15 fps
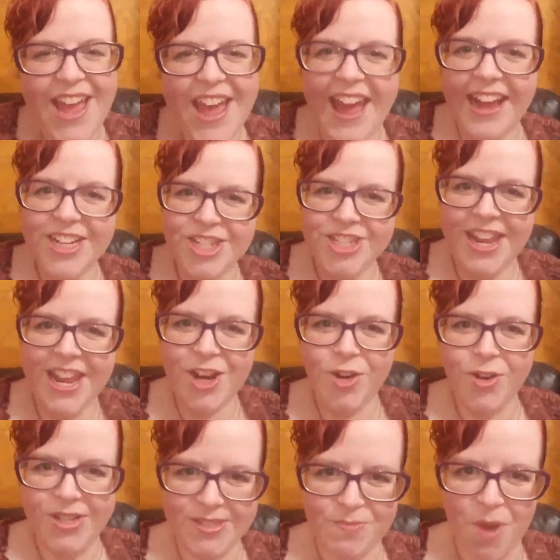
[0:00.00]
Hashtag
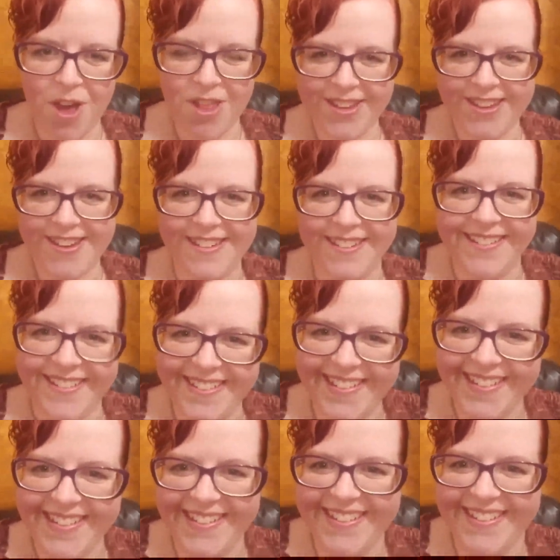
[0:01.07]
Grease Molly.
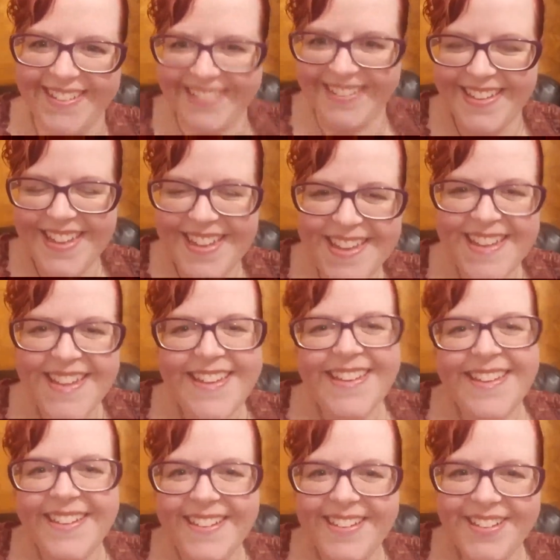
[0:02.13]

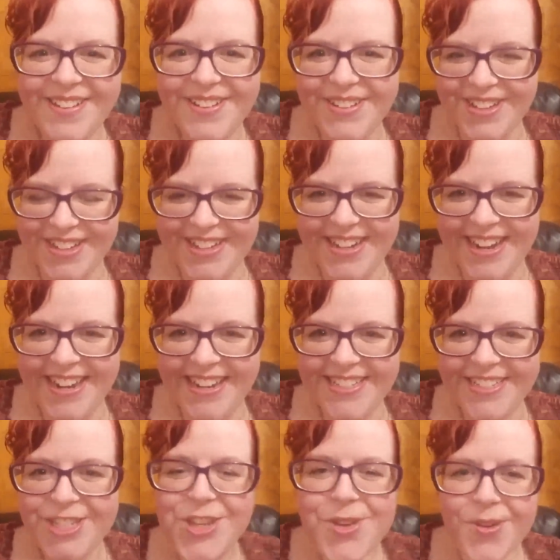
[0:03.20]
Oh, goodness.
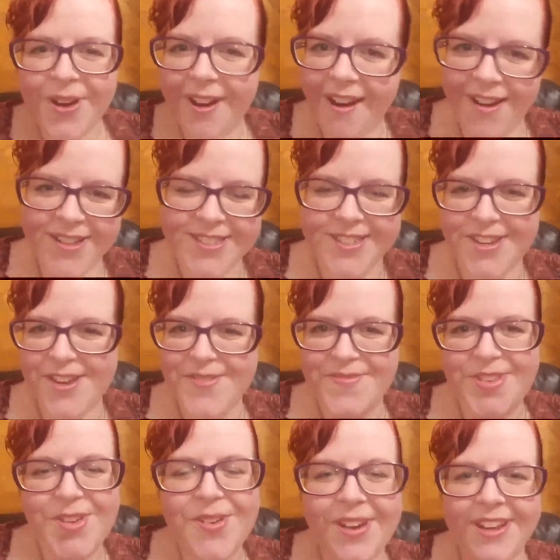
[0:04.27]
You are awesome.
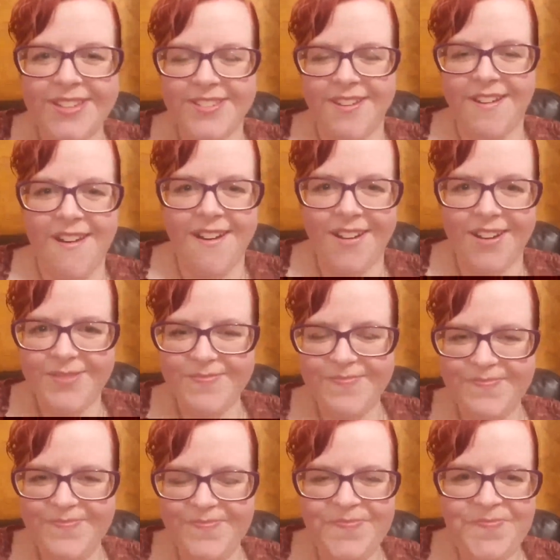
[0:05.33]
You guys are.
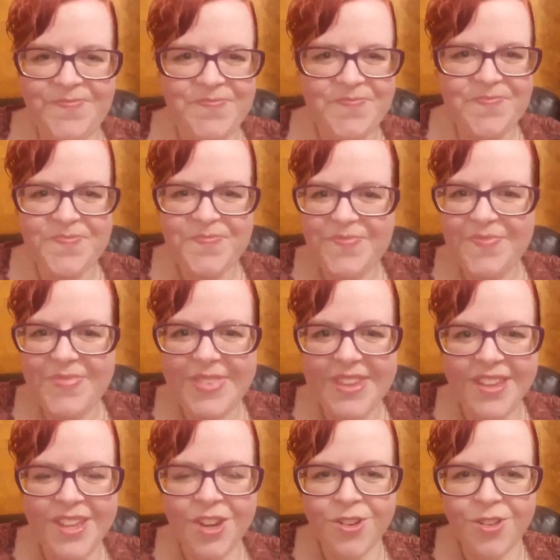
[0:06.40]

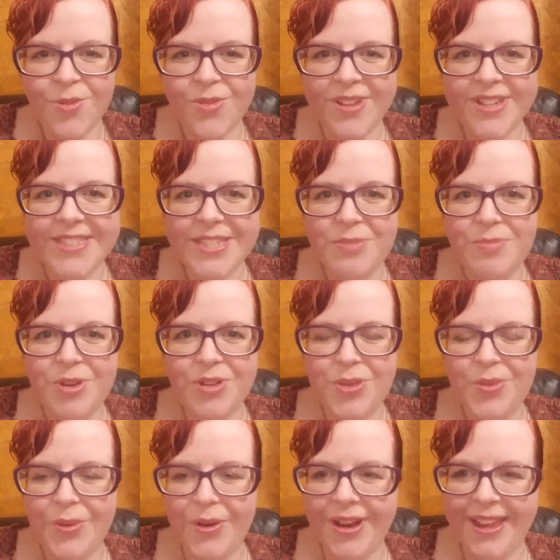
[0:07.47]
You're the ones that put
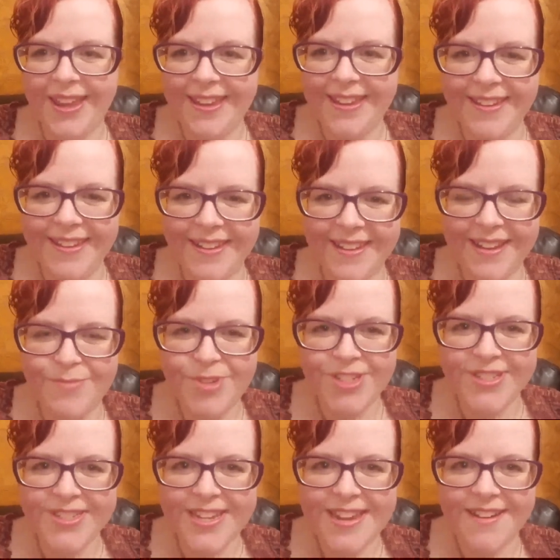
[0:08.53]
the work in. I'm
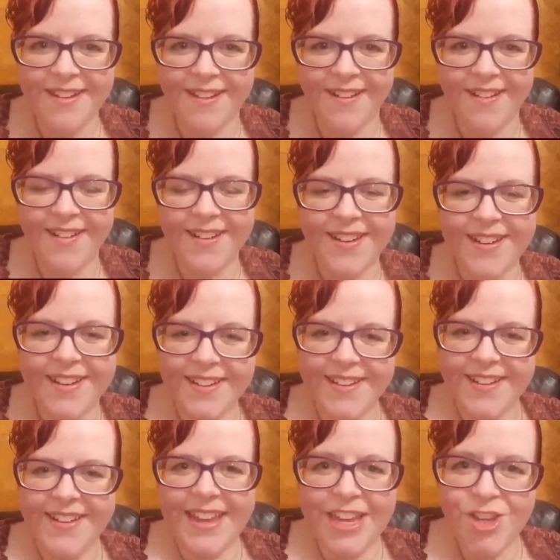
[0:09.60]
just here
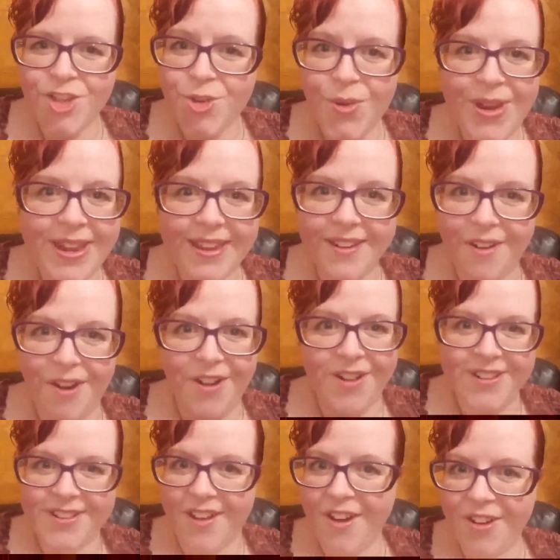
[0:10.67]
enjoying it
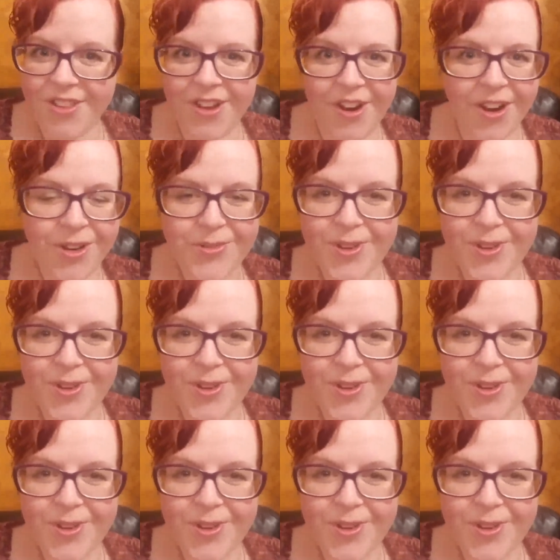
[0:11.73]
all the hard